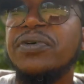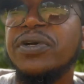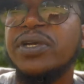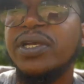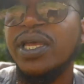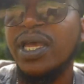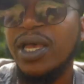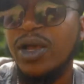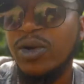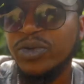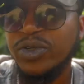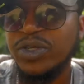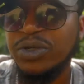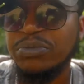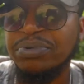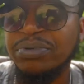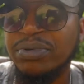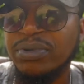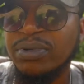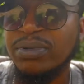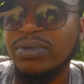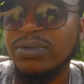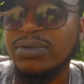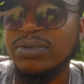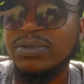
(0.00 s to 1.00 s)

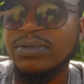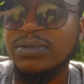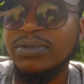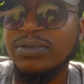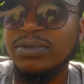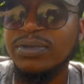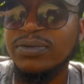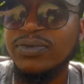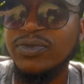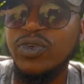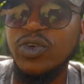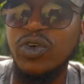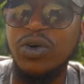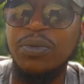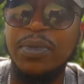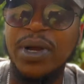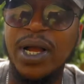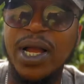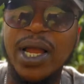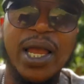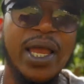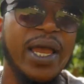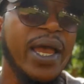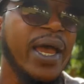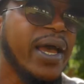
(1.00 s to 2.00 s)
accountable for
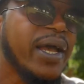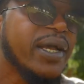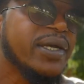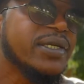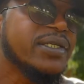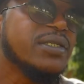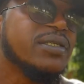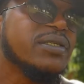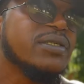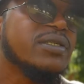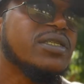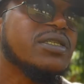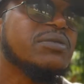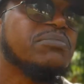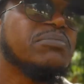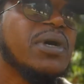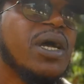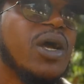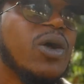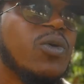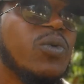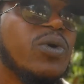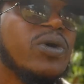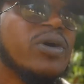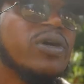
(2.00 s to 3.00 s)
my actions and
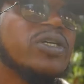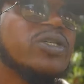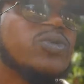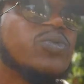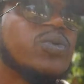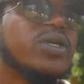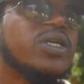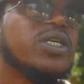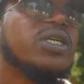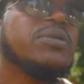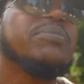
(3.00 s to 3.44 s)
my words. What